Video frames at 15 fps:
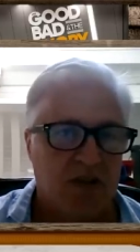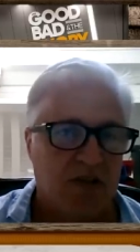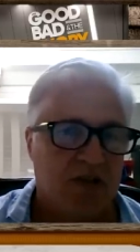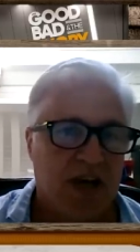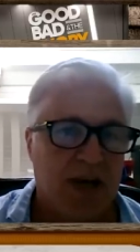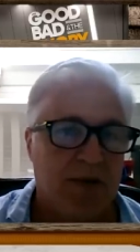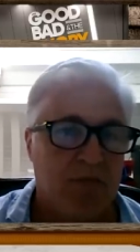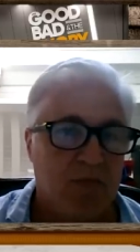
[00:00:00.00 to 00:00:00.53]
that's
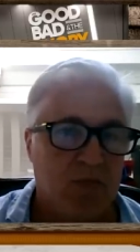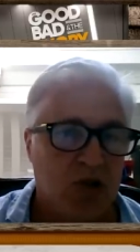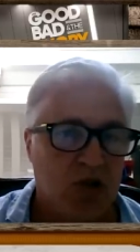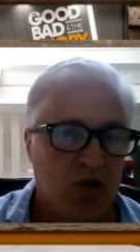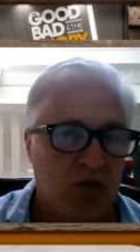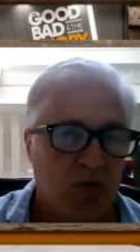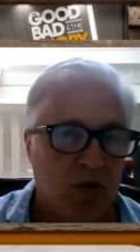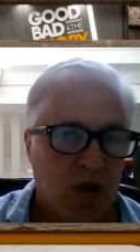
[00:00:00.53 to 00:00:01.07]
happened
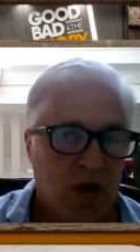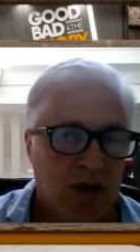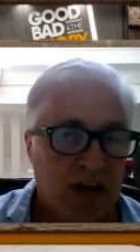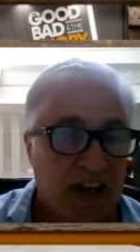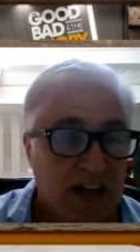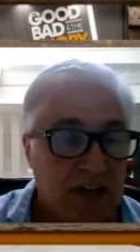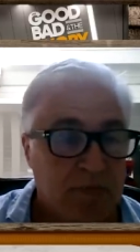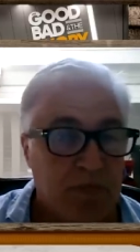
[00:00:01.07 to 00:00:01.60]
to
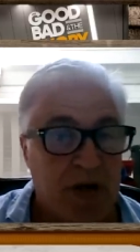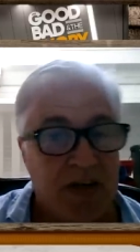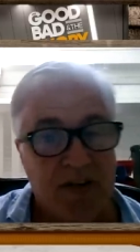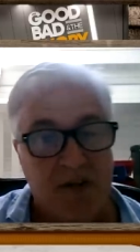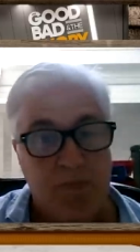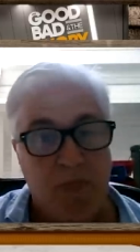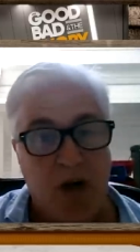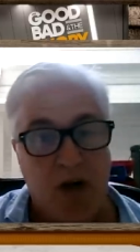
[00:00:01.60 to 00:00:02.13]

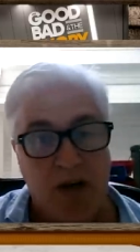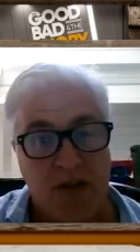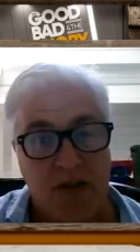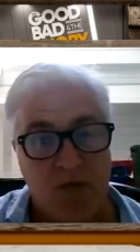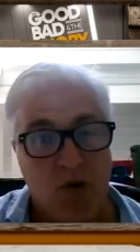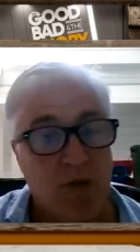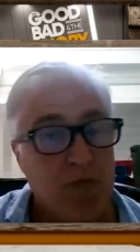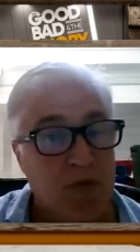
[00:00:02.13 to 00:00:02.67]

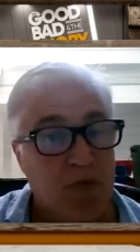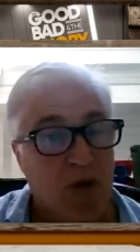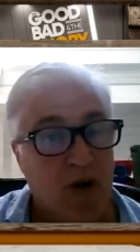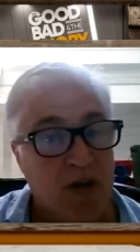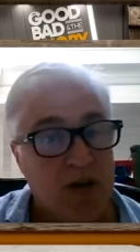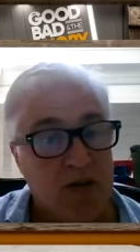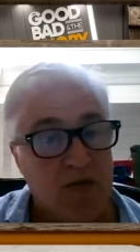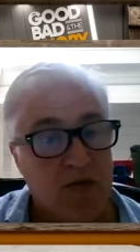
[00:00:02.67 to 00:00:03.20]
independent-minded rugby
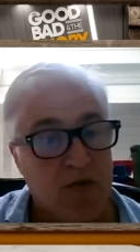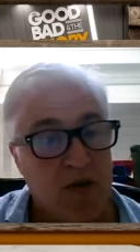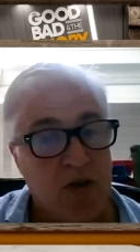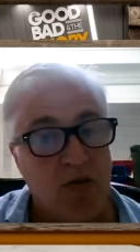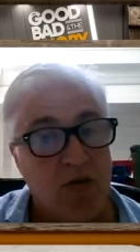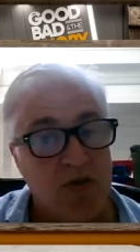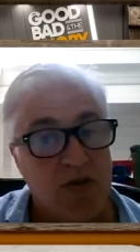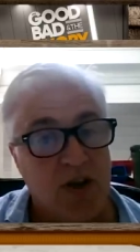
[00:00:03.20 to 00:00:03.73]
writers for a
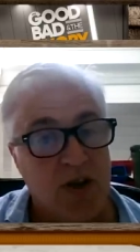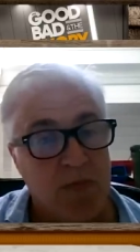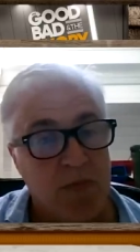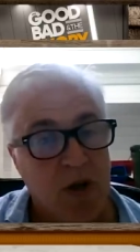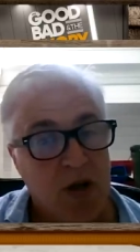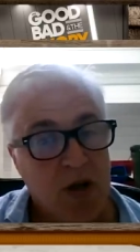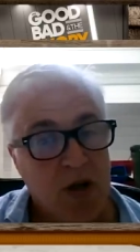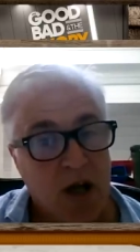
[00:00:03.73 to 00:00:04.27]
long time,
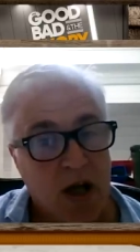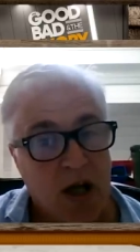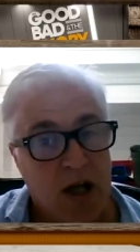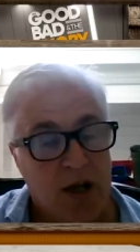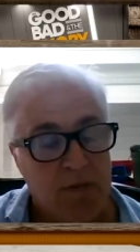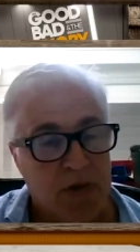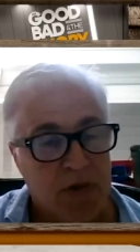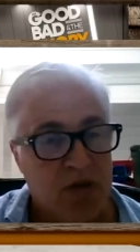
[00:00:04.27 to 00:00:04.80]

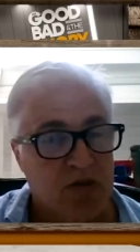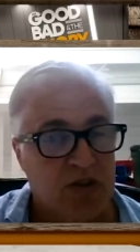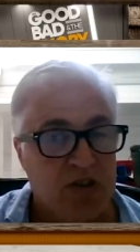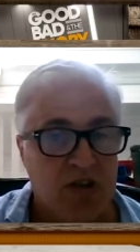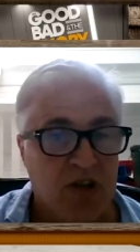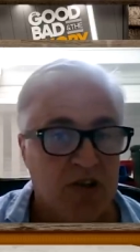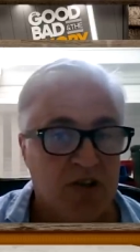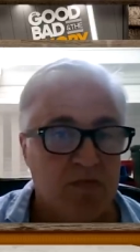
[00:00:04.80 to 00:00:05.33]
because he's
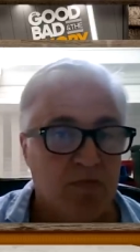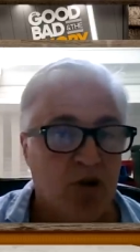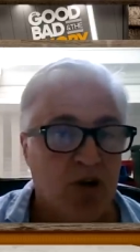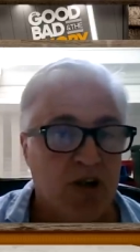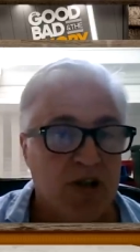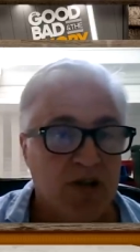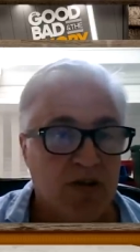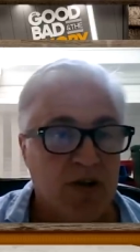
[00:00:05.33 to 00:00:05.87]
done some
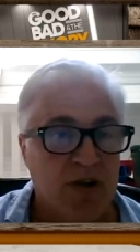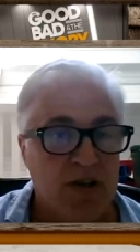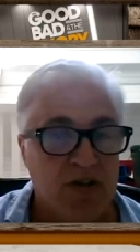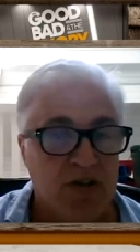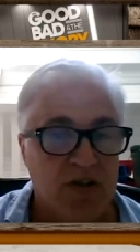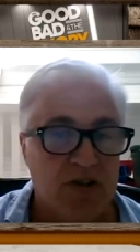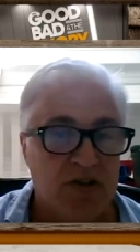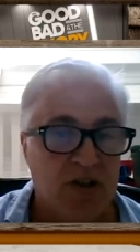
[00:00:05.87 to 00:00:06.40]
brilliant things
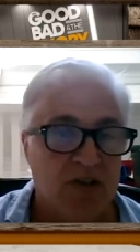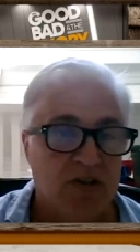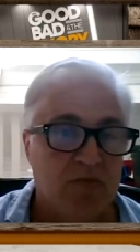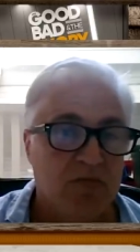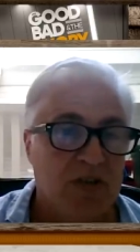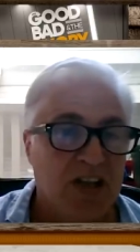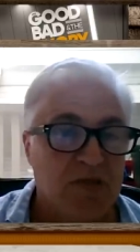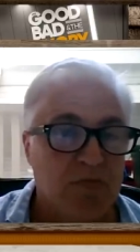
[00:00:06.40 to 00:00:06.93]
and he's done some
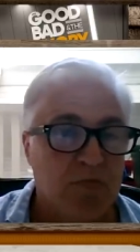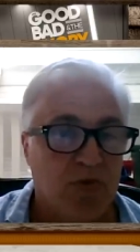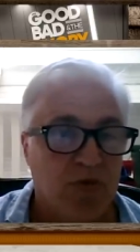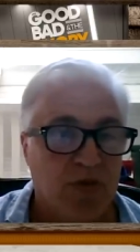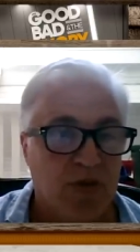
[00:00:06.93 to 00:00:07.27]
desperate